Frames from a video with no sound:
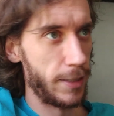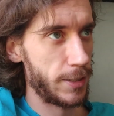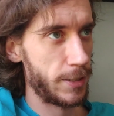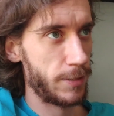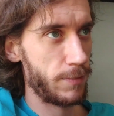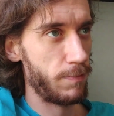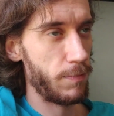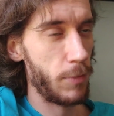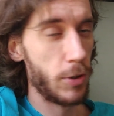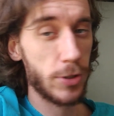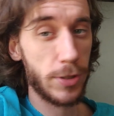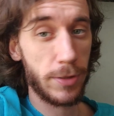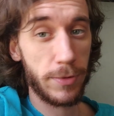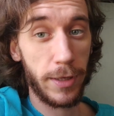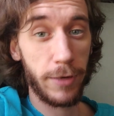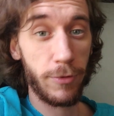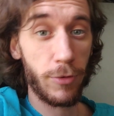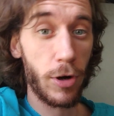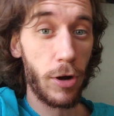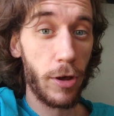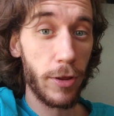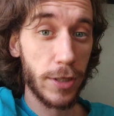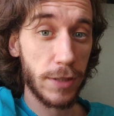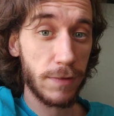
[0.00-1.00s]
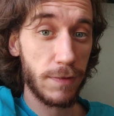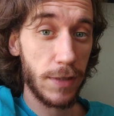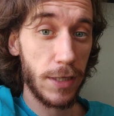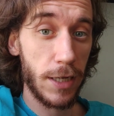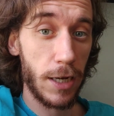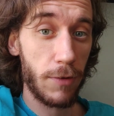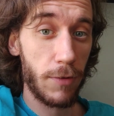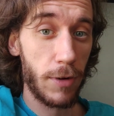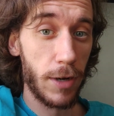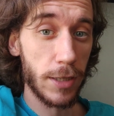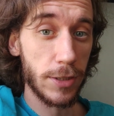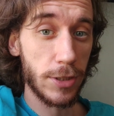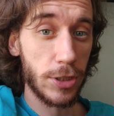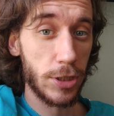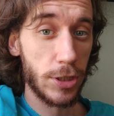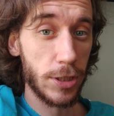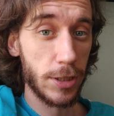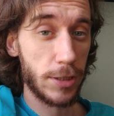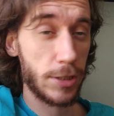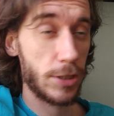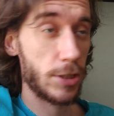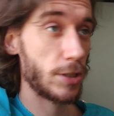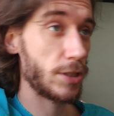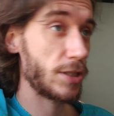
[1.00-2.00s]
that's mostly what all this video was,
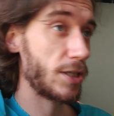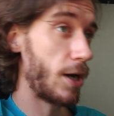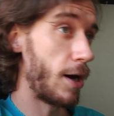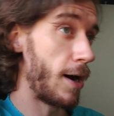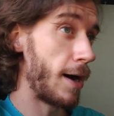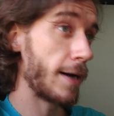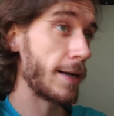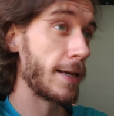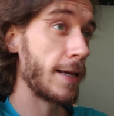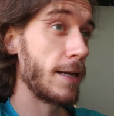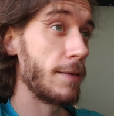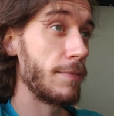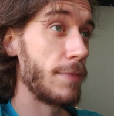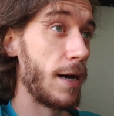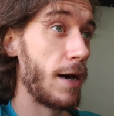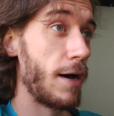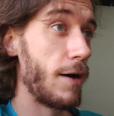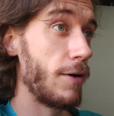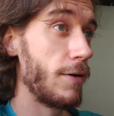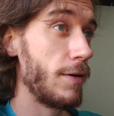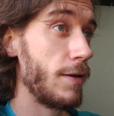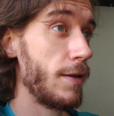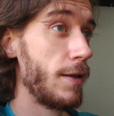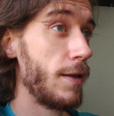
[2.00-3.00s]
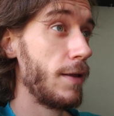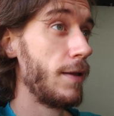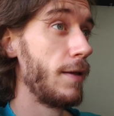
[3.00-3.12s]
just talking about